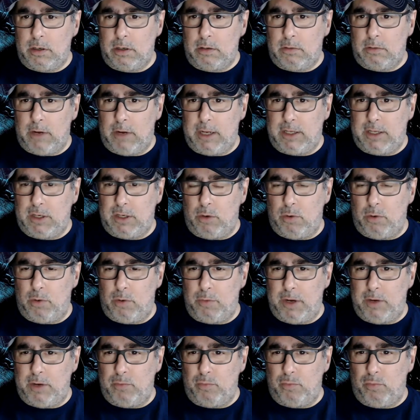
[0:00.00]
right? So when
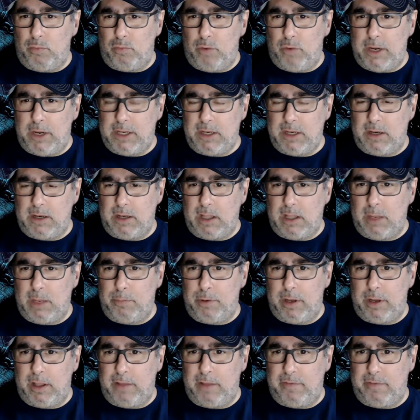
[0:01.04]
we reason
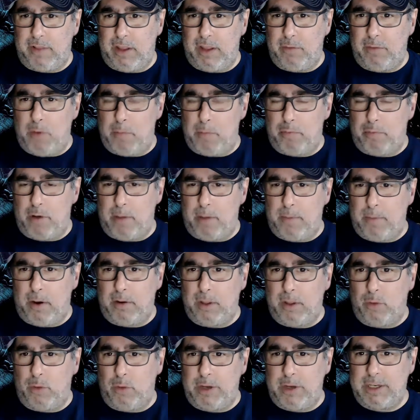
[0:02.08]
deliberatively, we
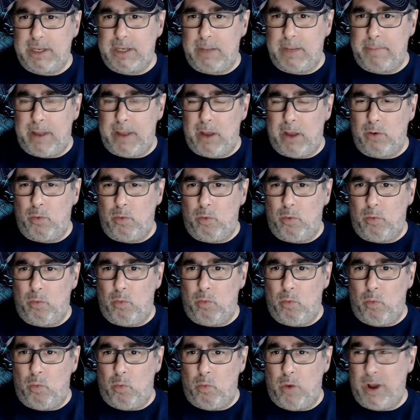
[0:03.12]
primarily reason about
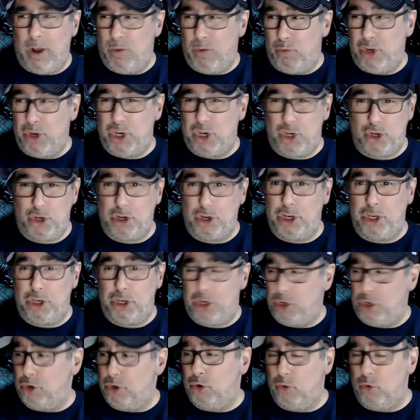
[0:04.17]
what we should
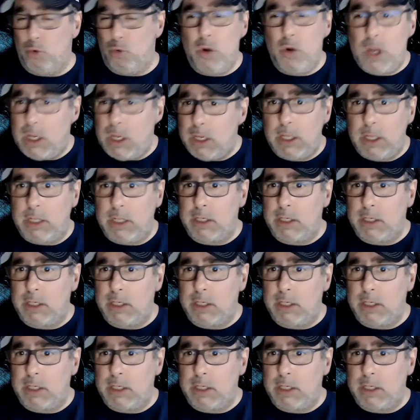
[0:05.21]
do in